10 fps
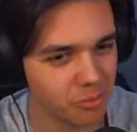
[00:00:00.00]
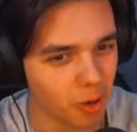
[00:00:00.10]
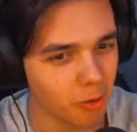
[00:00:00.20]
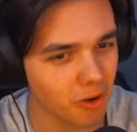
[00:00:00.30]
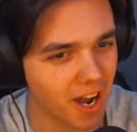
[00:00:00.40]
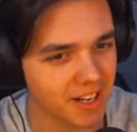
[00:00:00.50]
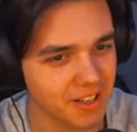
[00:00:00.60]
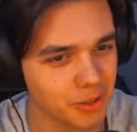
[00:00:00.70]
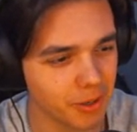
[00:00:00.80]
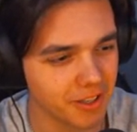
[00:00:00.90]
boat ride
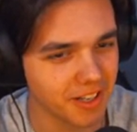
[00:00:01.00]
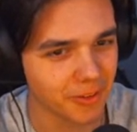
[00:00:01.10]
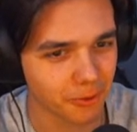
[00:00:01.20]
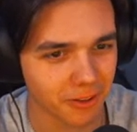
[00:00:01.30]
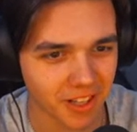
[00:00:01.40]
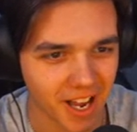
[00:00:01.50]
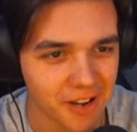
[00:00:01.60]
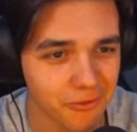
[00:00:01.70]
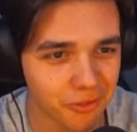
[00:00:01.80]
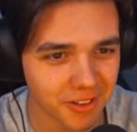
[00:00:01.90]
into another
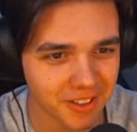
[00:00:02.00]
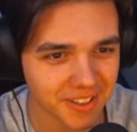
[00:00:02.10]
life.